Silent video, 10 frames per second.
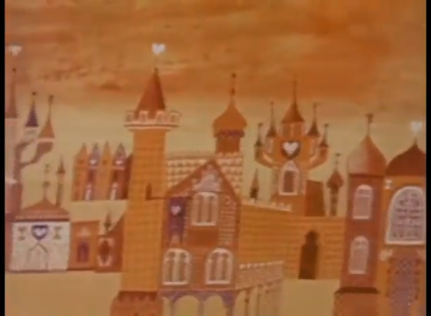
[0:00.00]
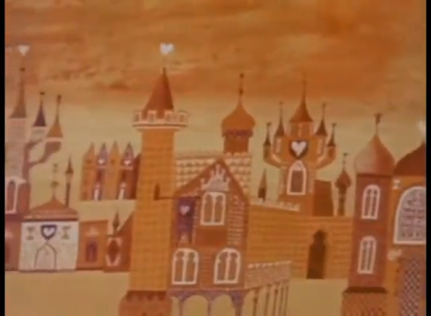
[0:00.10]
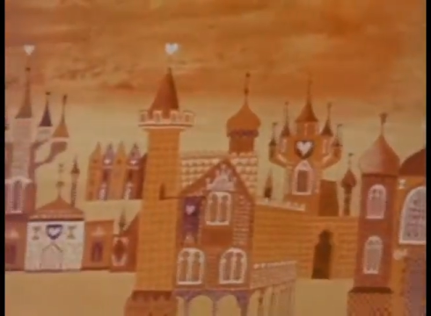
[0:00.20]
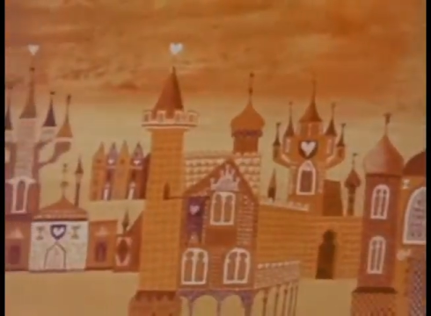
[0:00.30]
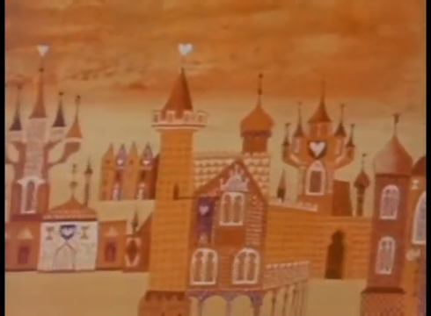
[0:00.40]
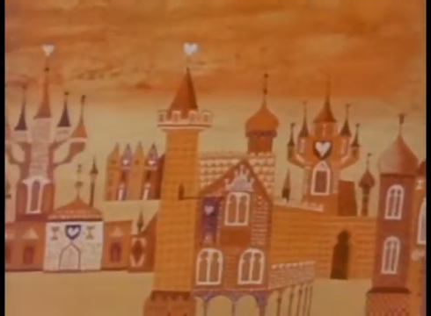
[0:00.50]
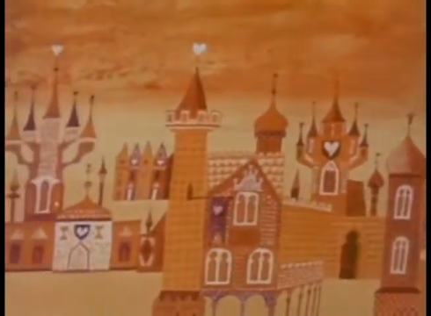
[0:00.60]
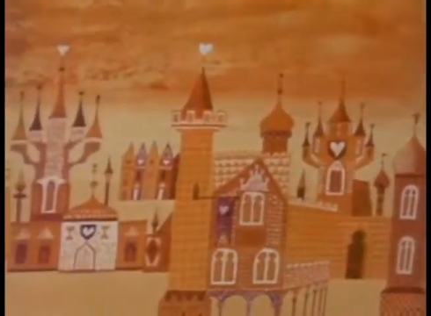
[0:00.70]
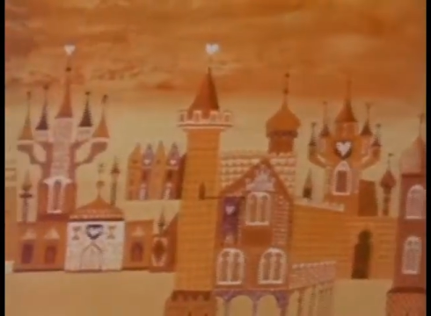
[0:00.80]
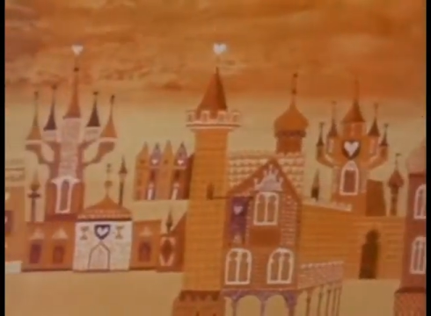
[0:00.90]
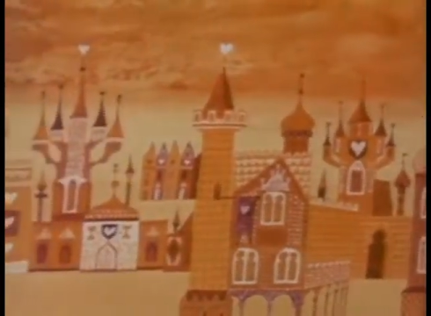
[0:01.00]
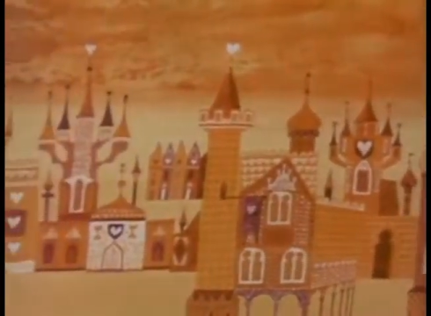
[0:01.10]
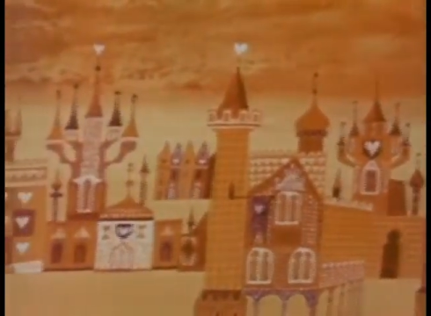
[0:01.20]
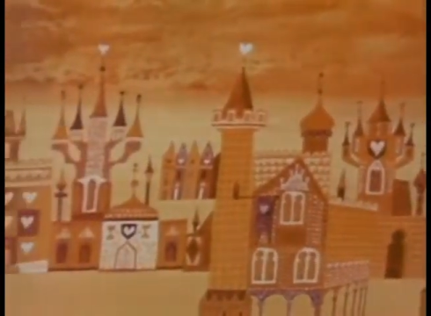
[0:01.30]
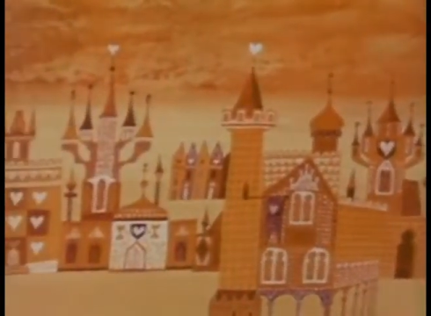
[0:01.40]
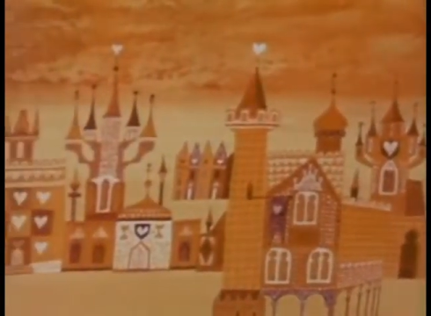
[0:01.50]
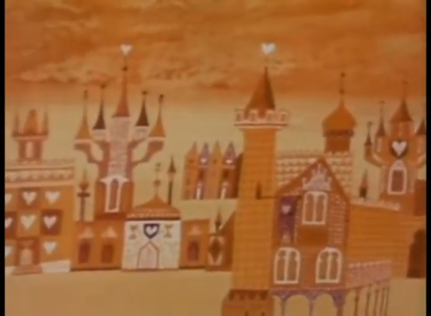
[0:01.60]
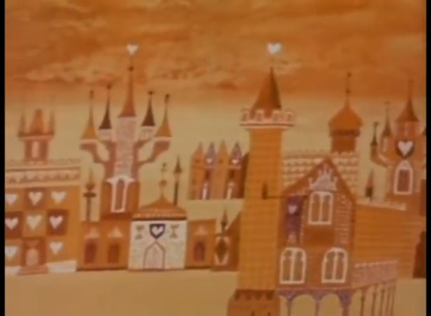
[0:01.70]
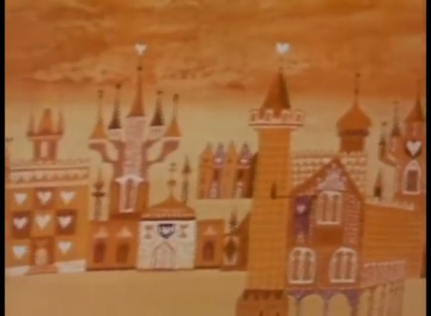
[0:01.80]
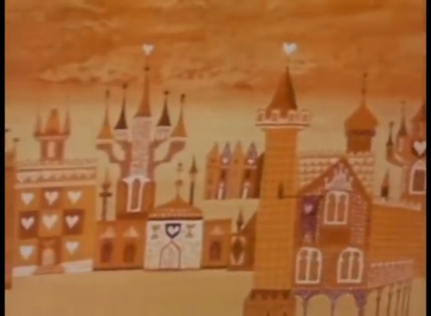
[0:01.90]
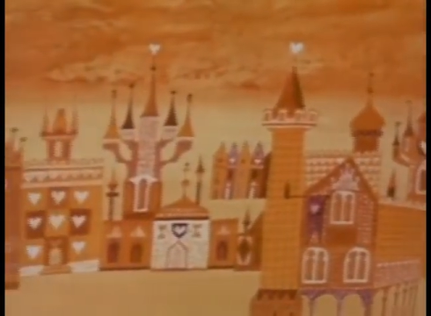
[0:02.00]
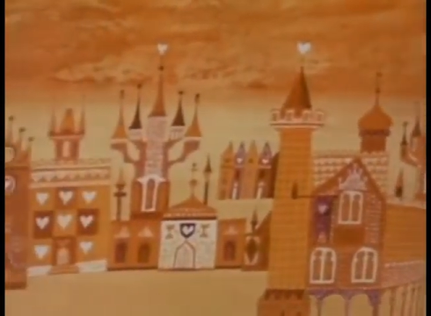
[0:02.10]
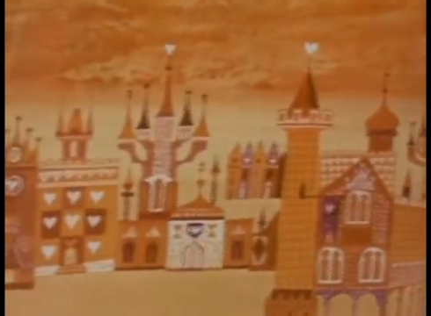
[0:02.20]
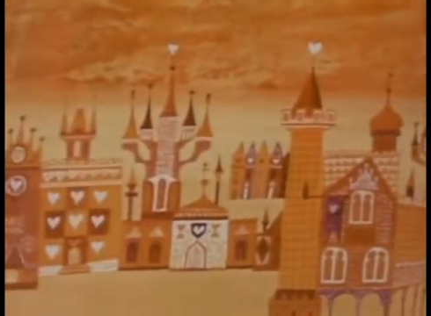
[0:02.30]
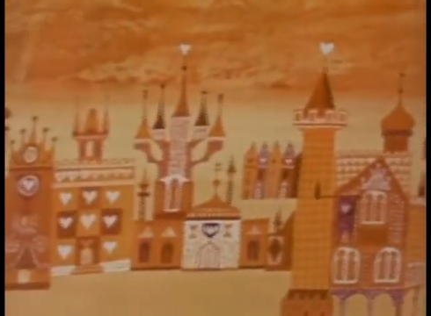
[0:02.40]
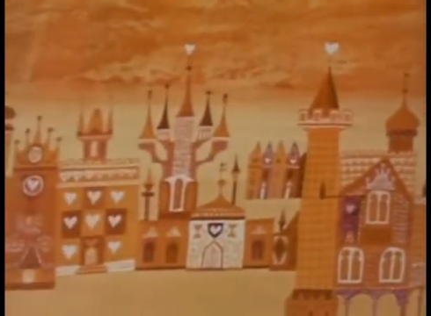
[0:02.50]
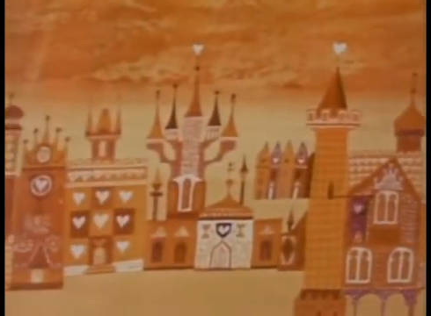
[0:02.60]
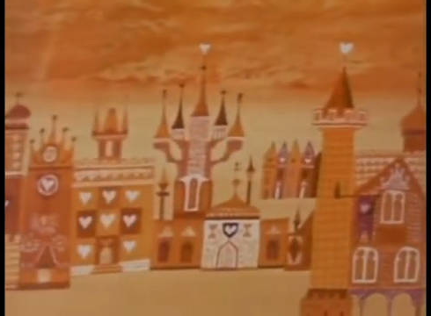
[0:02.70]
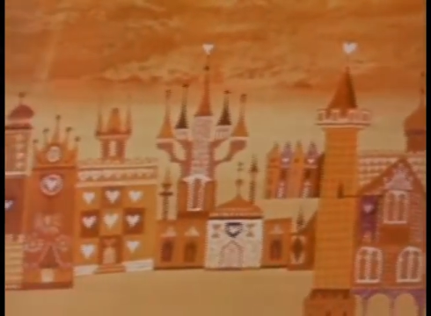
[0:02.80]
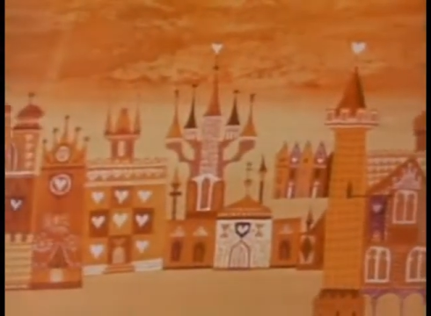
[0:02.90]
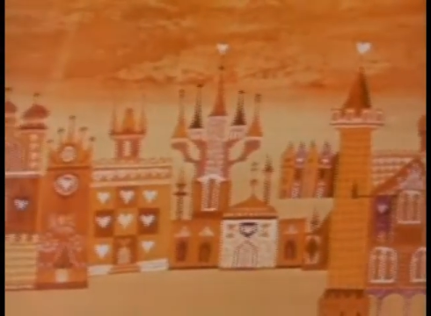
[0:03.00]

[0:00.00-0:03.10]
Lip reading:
(no speaker visible)